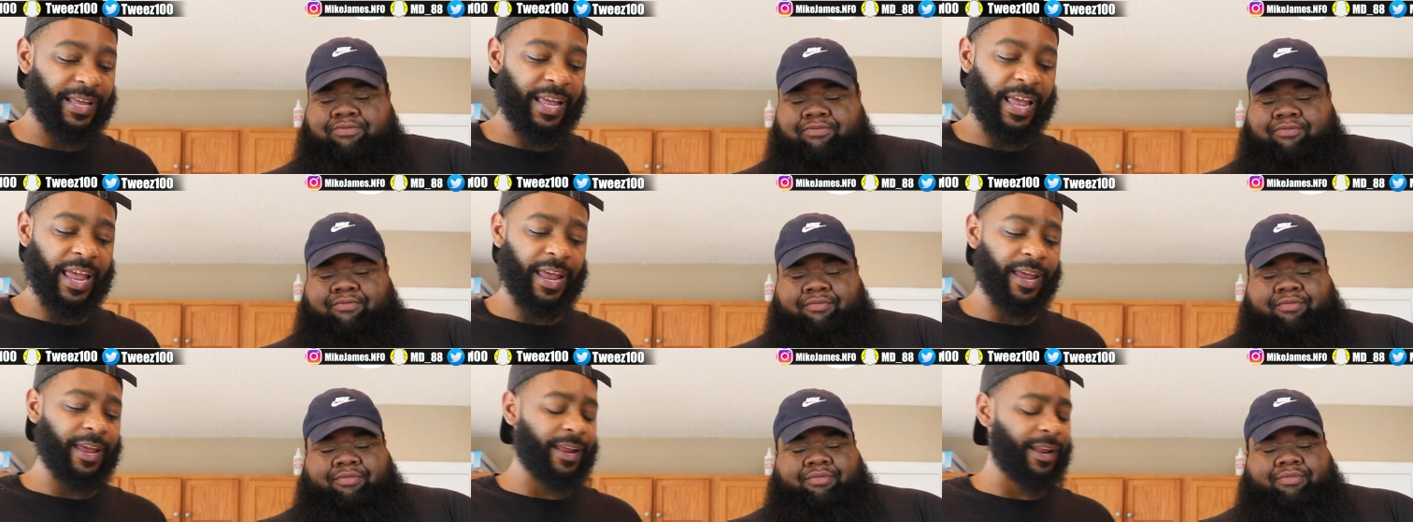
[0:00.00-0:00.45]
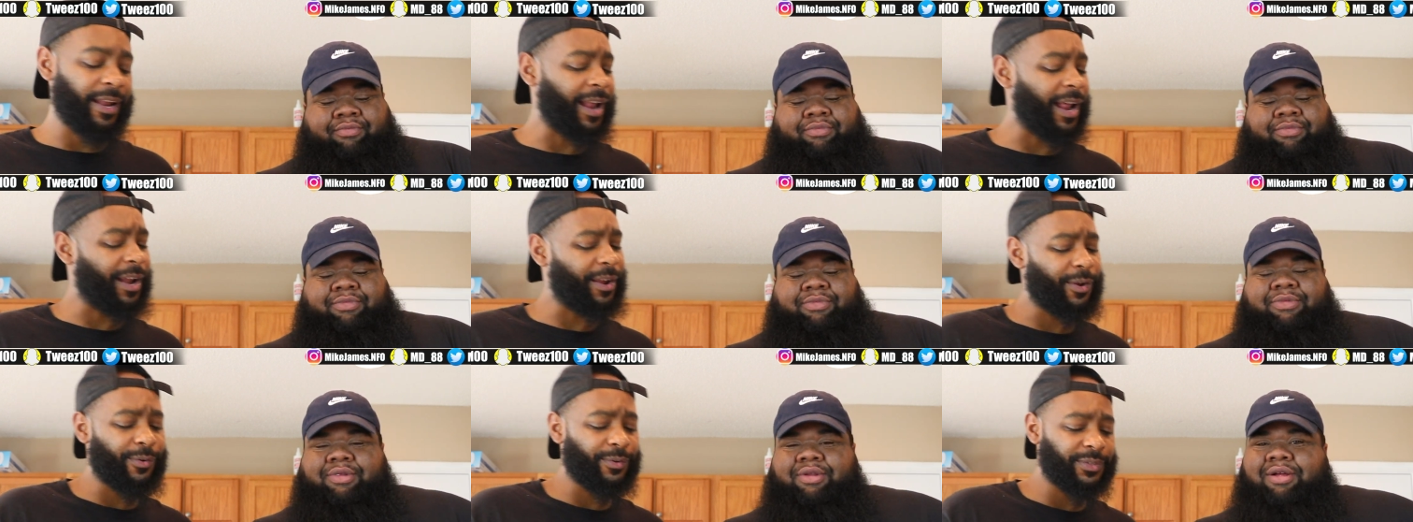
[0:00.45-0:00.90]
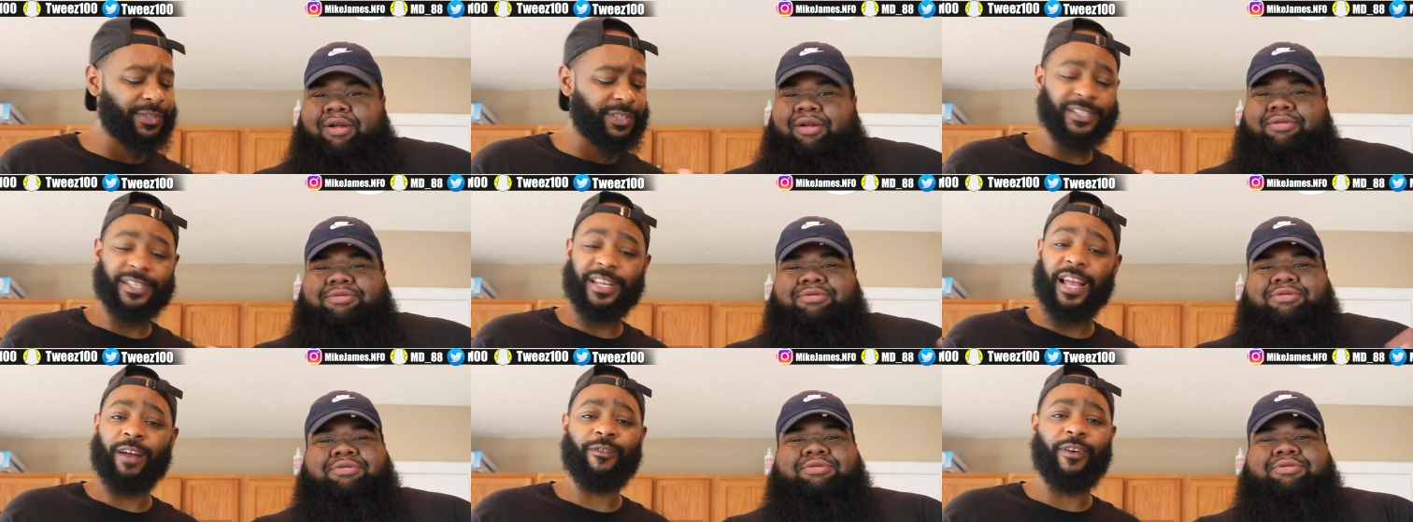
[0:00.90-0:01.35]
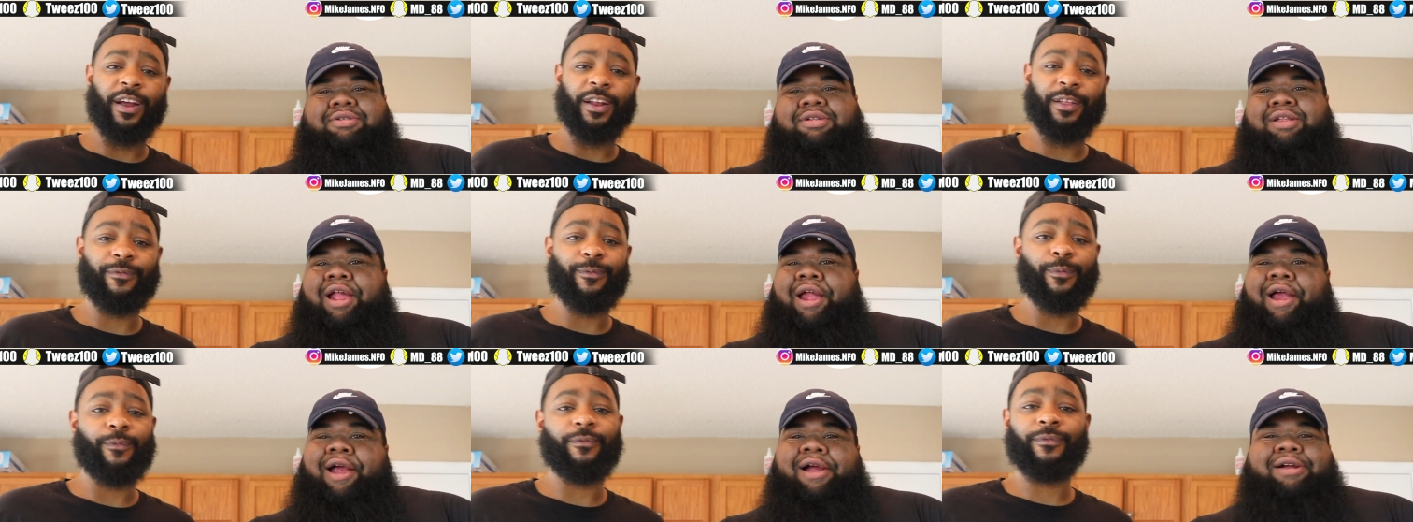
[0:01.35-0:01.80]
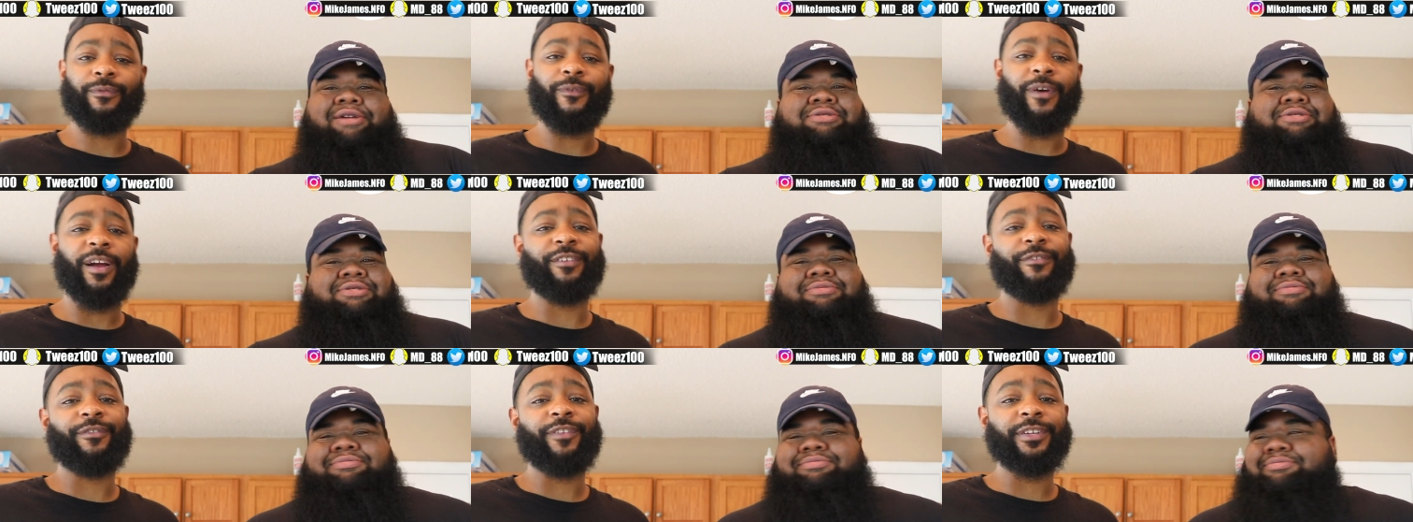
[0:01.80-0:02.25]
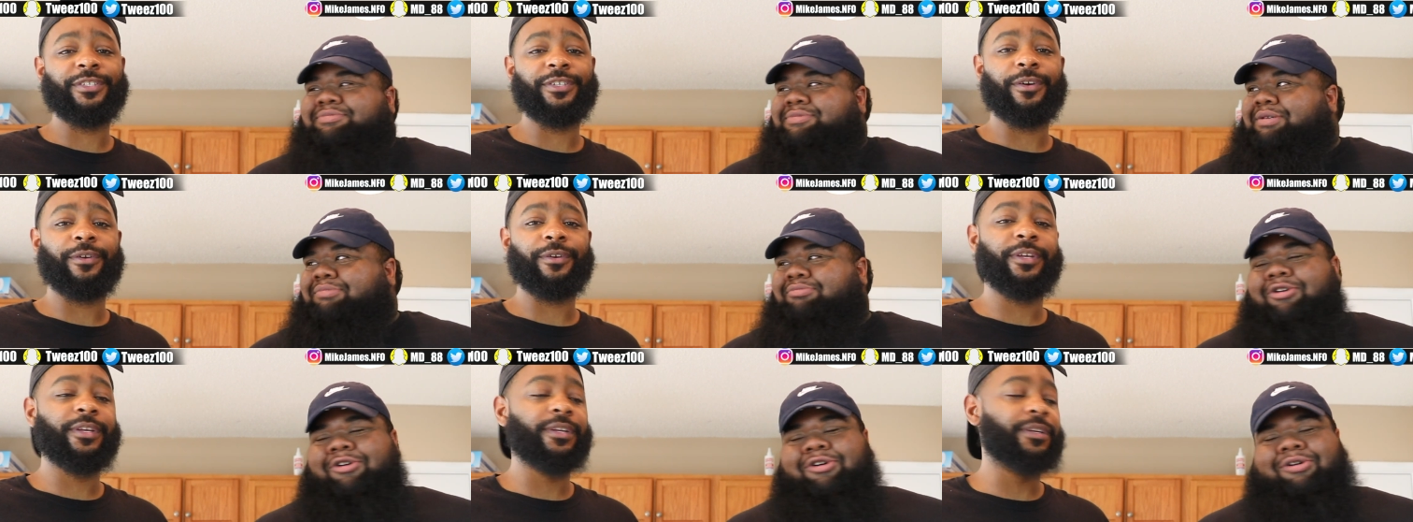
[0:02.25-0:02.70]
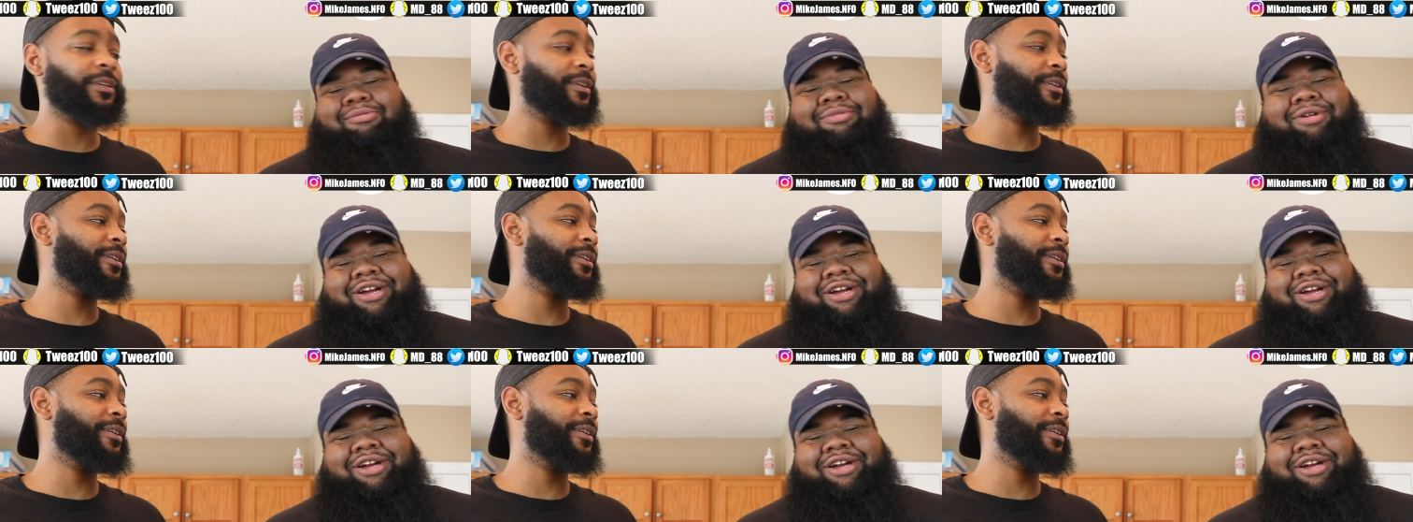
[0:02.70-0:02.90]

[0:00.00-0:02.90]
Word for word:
Speaker 1: And I know since he got Roddy Roddy Ricch on it. you